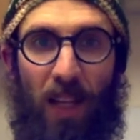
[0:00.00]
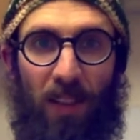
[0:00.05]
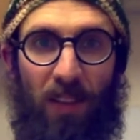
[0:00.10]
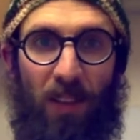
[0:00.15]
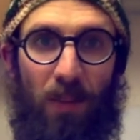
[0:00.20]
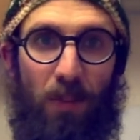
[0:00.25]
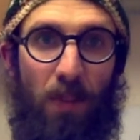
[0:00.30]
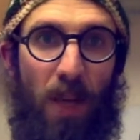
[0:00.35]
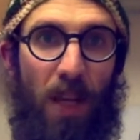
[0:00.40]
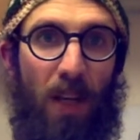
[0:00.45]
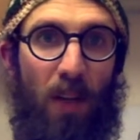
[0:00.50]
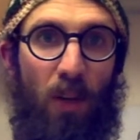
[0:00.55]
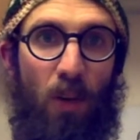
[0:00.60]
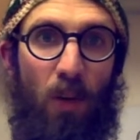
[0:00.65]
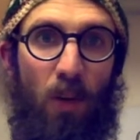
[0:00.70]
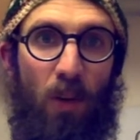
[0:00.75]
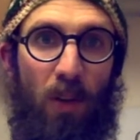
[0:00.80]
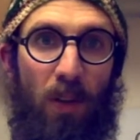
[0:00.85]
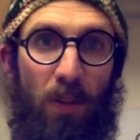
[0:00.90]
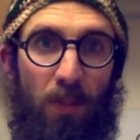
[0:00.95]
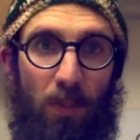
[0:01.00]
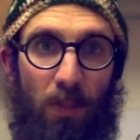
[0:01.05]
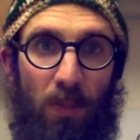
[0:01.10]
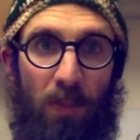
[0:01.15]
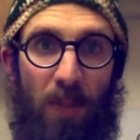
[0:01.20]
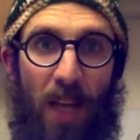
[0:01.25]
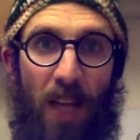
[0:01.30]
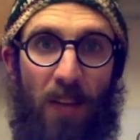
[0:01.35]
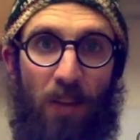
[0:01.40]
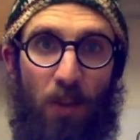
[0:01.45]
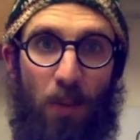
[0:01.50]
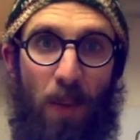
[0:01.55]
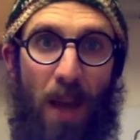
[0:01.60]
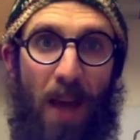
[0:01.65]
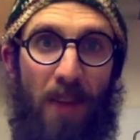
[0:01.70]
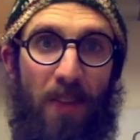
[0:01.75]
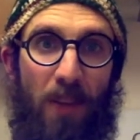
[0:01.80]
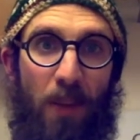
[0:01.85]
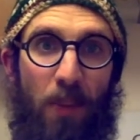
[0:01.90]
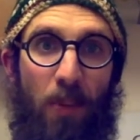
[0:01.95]
medical
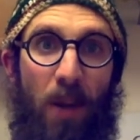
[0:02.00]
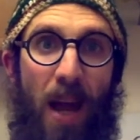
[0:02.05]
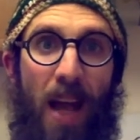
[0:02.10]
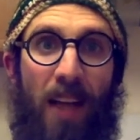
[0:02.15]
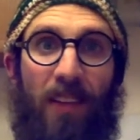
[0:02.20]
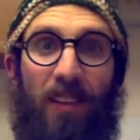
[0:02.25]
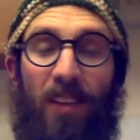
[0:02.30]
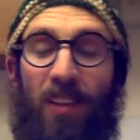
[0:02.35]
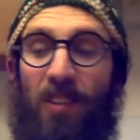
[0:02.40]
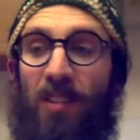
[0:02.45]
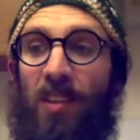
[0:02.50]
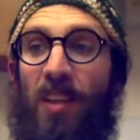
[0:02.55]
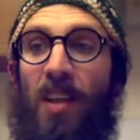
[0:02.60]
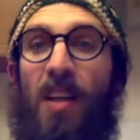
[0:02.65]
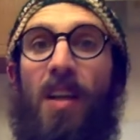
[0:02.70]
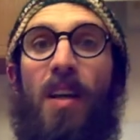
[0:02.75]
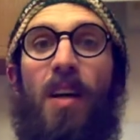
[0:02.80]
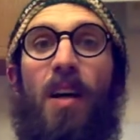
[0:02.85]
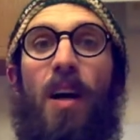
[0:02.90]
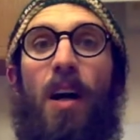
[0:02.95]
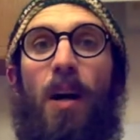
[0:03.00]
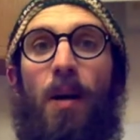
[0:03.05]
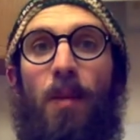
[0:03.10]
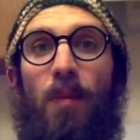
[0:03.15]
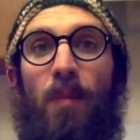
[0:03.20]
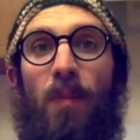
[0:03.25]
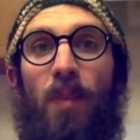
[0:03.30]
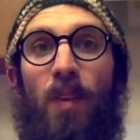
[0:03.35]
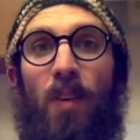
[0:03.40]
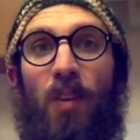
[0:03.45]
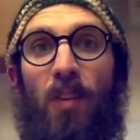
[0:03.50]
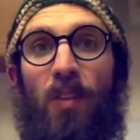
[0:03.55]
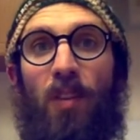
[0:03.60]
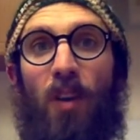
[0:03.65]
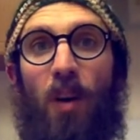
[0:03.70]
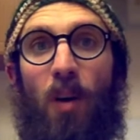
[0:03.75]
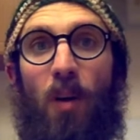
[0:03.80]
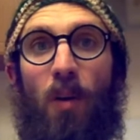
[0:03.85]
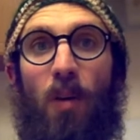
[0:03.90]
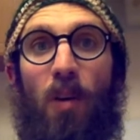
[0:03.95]
naturopathic practice.
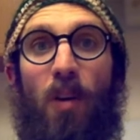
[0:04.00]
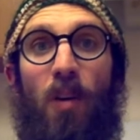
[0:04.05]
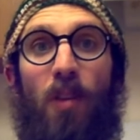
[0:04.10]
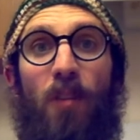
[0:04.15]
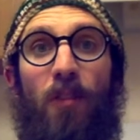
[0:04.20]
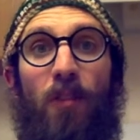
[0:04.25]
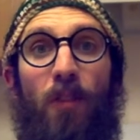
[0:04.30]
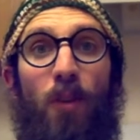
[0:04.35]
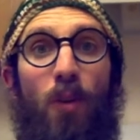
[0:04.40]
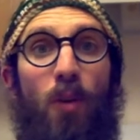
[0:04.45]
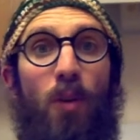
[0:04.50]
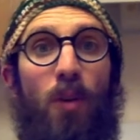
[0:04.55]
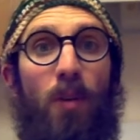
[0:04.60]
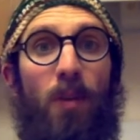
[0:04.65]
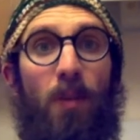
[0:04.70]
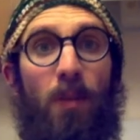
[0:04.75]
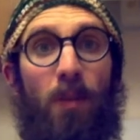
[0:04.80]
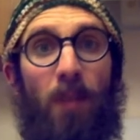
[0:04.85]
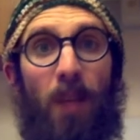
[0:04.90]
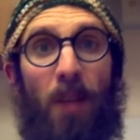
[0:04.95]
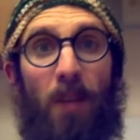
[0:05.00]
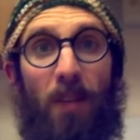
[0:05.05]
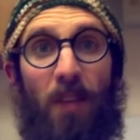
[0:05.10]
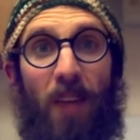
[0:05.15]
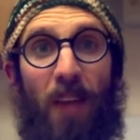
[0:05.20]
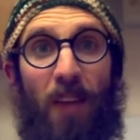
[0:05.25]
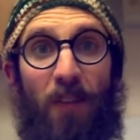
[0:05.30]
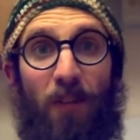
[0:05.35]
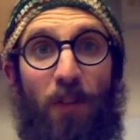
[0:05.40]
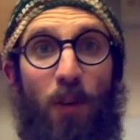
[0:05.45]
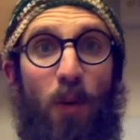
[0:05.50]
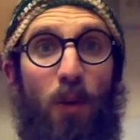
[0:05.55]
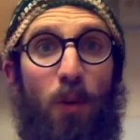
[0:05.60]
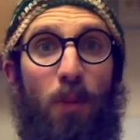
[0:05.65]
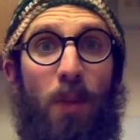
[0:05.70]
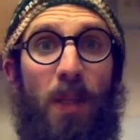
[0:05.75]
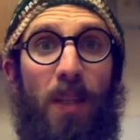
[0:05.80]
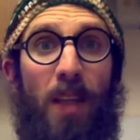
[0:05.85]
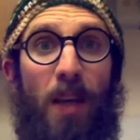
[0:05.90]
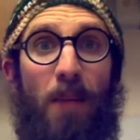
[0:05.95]
So food, let thy food
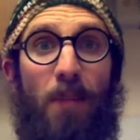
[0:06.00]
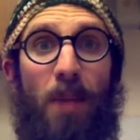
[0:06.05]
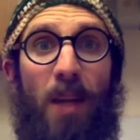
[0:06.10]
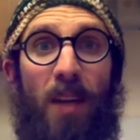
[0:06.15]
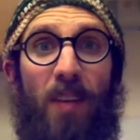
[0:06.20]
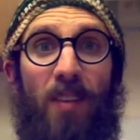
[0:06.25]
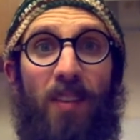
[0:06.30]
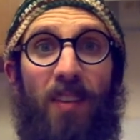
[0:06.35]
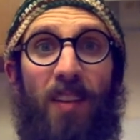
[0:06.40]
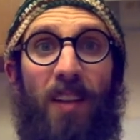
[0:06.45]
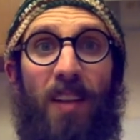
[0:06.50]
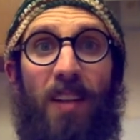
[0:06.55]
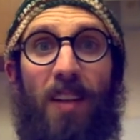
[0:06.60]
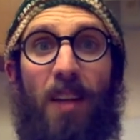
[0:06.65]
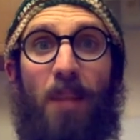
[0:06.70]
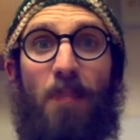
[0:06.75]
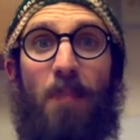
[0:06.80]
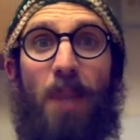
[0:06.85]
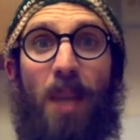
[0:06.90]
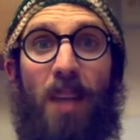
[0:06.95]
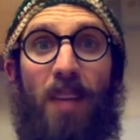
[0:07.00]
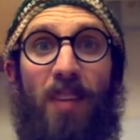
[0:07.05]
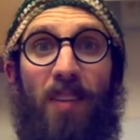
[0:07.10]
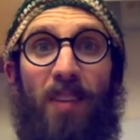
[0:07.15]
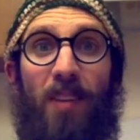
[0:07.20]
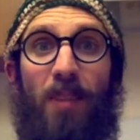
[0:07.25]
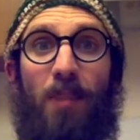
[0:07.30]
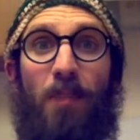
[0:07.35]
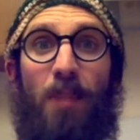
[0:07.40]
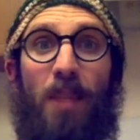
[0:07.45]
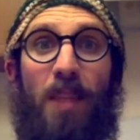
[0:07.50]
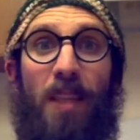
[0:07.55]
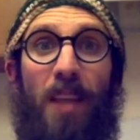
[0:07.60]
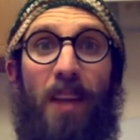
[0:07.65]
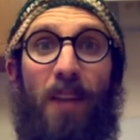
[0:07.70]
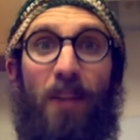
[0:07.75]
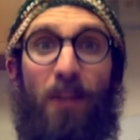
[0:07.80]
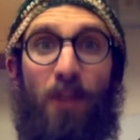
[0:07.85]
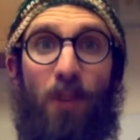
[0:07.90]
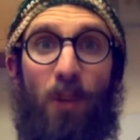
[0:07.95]
be thy medicine, and thy medicine be thy
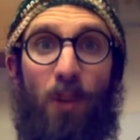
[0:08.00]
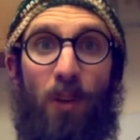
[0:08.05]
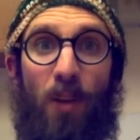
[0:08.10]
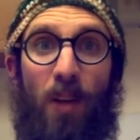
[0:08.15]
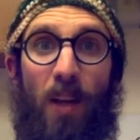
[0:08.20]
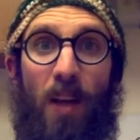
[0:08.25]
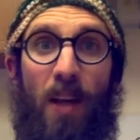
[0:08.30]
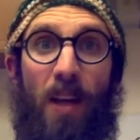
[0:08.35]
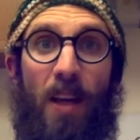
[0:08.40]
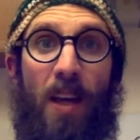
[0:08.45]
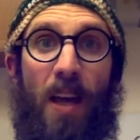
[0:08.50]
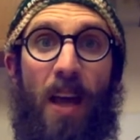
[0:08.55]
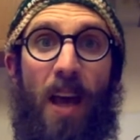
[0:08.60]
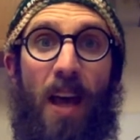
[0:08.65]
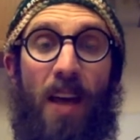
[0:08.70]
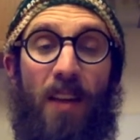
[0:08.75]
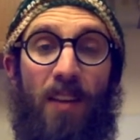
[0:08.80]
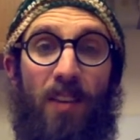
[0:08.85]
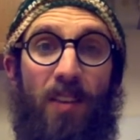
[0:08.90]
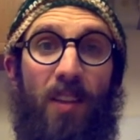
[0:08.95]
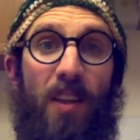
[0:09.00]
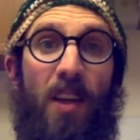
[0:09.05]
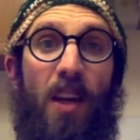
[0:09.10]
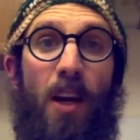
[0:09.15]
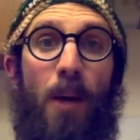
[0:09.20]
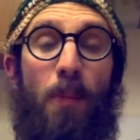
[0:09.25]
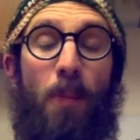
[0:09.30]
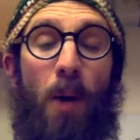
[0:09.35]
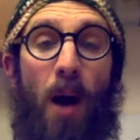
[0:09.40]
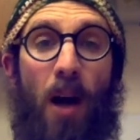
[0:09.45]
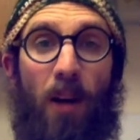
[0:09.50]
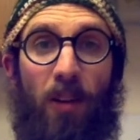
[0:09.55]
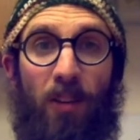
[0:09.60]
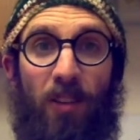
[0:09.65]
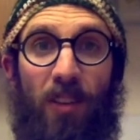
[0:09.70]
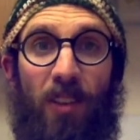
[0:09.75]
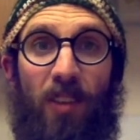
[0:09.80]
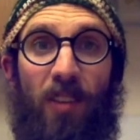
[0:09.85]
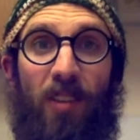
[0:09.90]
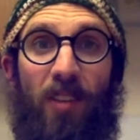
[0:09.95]
food, as
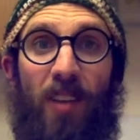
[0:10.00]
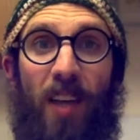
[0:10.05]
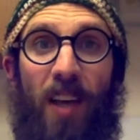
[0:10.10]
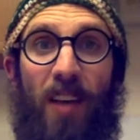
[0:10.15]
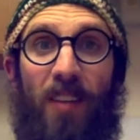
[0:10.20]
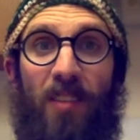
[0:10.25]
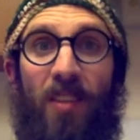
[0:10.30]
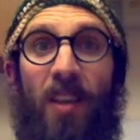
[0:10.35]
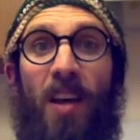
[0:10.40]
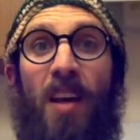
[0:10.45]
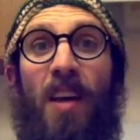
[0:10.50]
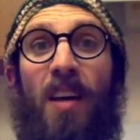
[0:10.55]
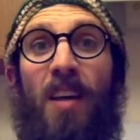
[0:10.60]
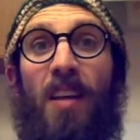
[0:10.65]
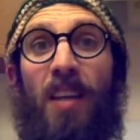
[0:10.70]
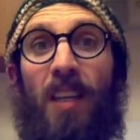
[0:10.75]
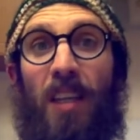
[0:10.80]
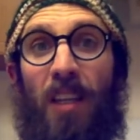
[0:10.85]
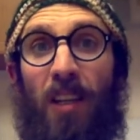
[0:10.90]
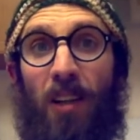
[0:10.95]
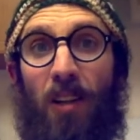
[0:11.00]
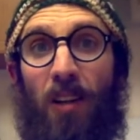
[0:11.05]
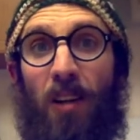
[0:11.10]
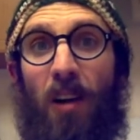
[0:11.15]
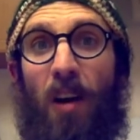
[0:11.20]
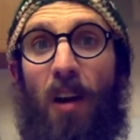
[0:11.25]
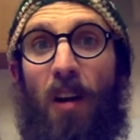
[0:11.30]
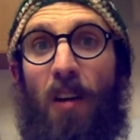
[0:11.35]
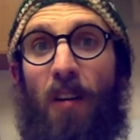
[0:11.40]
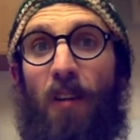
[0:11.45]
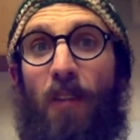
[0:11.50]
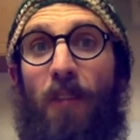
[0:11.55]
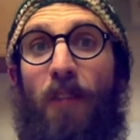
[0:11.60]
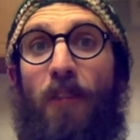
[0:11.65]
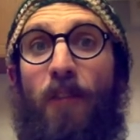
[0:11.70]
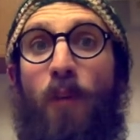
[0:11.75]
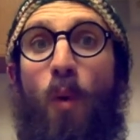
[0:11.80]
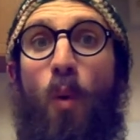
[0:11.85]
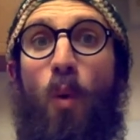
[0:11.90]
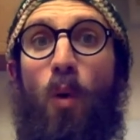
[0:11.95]
Hippocrates says. Here are
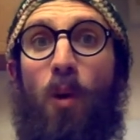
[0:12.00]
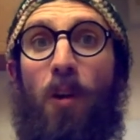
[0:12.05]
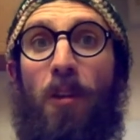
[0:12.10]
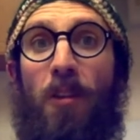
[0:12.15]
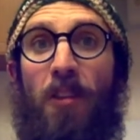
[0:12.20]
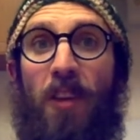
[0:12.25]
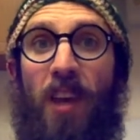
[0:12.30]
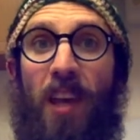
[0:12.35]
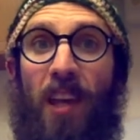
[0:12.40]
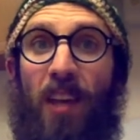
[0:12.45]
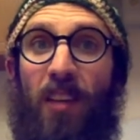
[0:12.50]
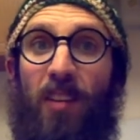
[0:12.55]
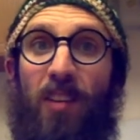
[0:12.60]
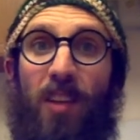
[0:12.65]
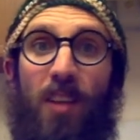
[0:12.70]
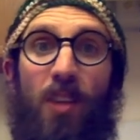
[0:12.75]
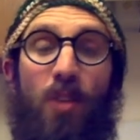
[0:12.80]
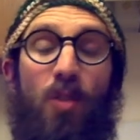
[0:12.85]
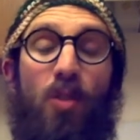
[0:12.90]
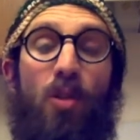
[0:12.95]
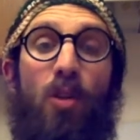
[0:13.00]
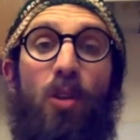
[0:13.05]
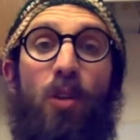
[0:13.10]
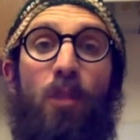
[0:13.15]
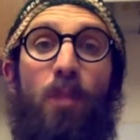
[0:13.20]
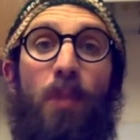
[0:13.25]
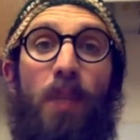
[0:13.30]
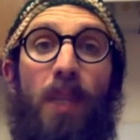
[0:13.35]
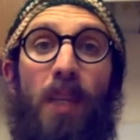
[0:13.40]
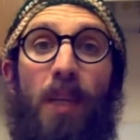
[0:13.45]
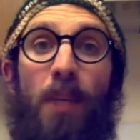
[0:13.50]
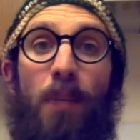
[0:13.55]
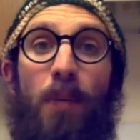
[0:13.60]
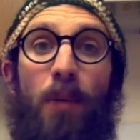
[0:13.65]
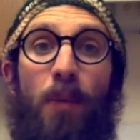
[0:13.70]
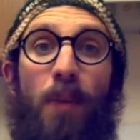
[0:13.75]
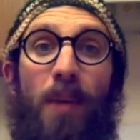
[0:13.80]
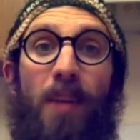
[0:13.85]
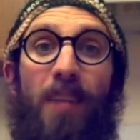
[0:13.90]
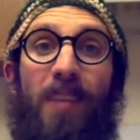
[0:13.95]
4 things that you could be
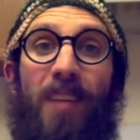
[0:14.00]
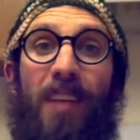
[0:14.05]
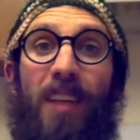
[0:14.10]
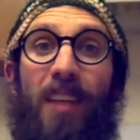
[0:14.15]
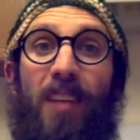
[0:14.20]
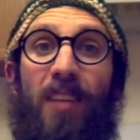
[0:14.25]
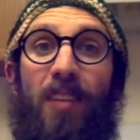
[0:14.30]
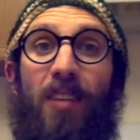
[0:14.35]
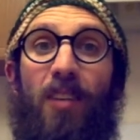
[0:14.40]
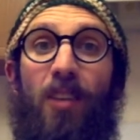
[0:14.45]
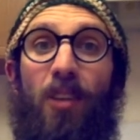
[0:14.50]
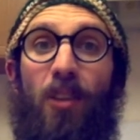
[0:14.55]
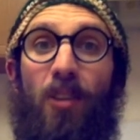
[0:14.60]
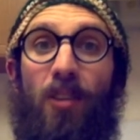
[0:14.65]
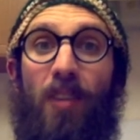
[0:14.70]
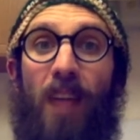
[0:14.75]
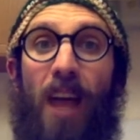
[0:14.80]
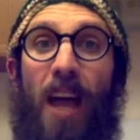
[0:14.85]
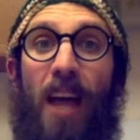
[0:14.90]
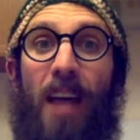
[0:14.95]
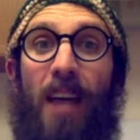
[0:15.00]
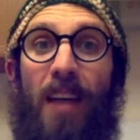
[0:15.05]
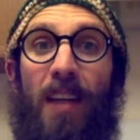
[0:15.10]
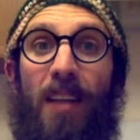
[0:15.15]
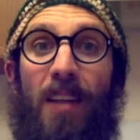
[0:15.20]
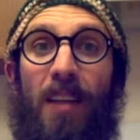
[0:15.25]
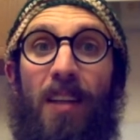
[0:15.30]
implementing into your diet